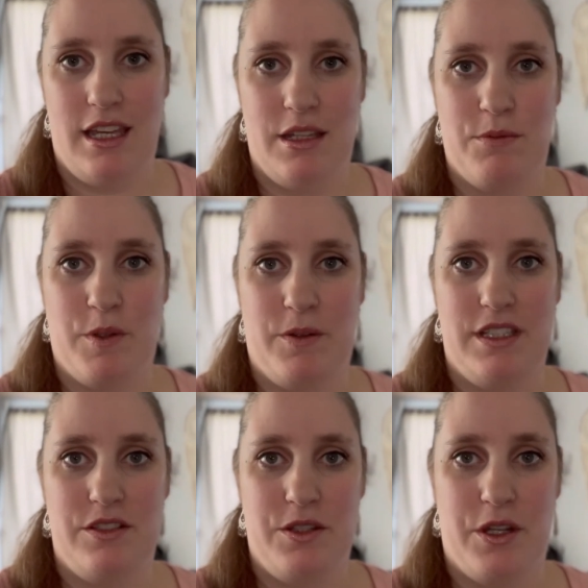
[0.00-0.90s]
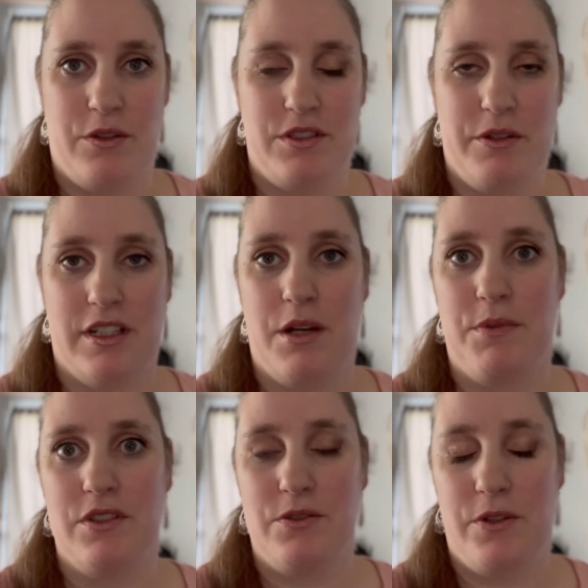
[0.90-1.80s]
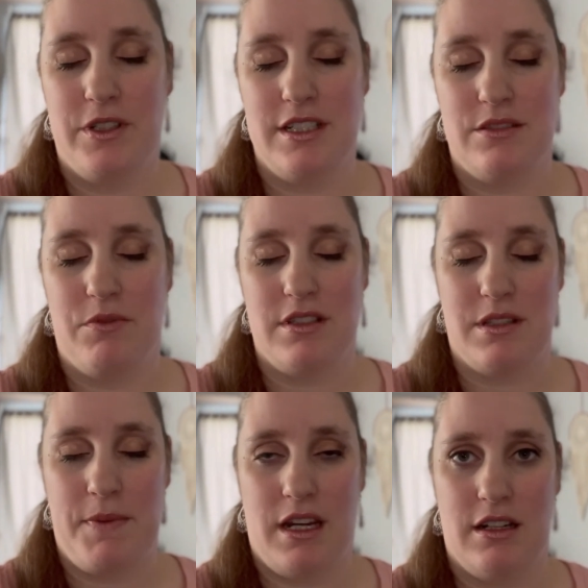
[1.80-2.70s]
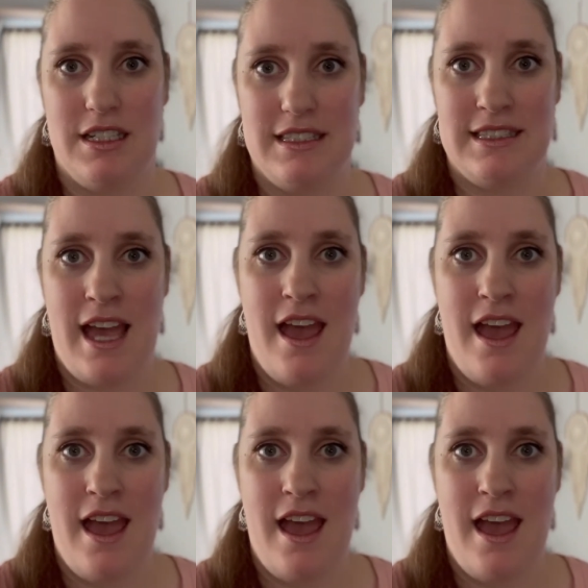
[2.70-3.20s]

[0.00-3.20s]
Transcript: am going to go to a couple stores, run some errands,